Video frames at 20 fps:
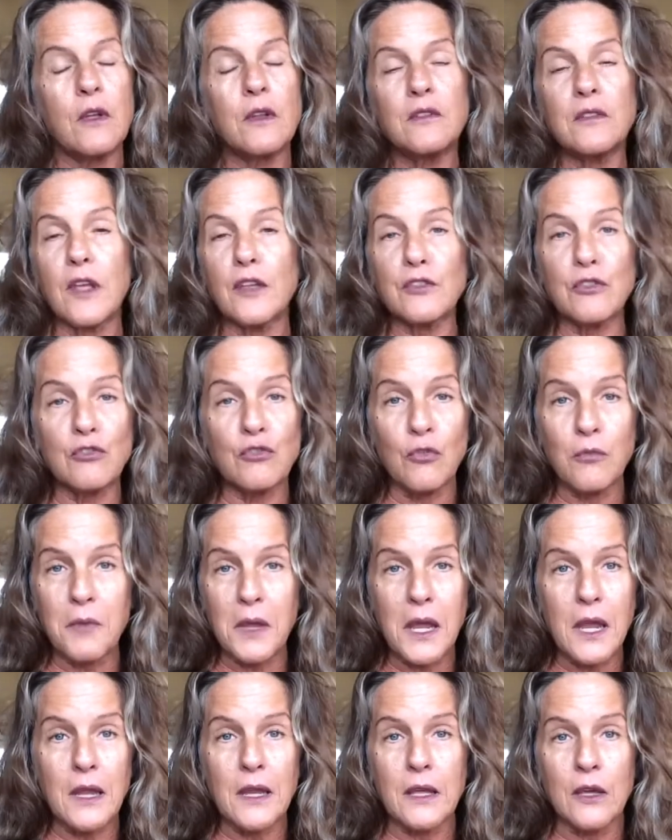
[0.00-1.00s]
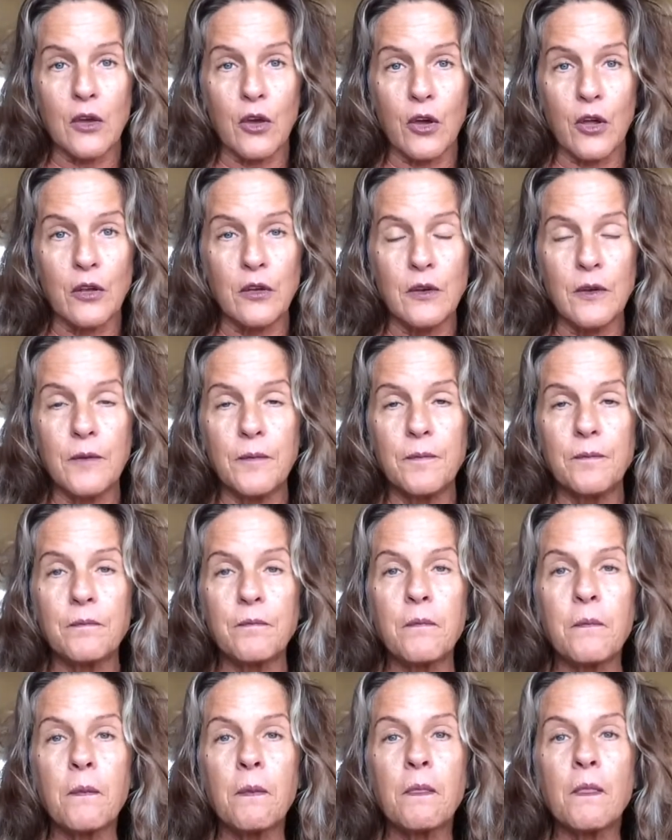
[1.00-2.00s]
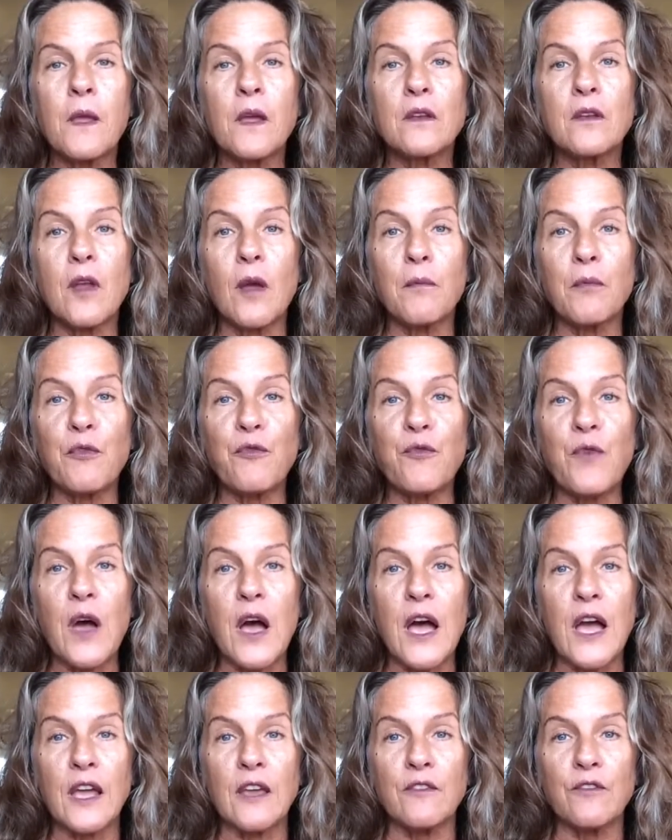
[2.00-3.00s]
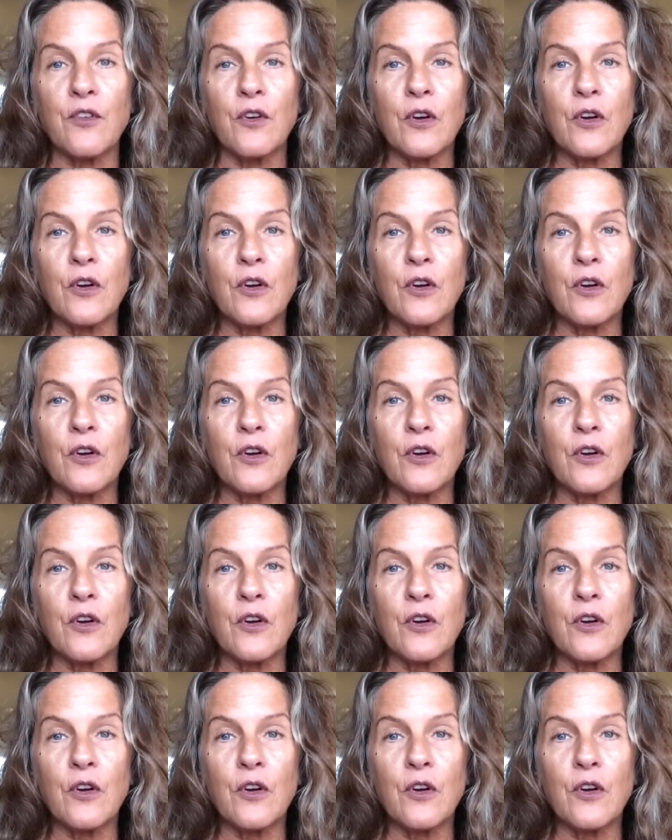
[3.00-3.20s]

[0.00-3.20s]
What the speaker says: Doesn't do me any good. Number five.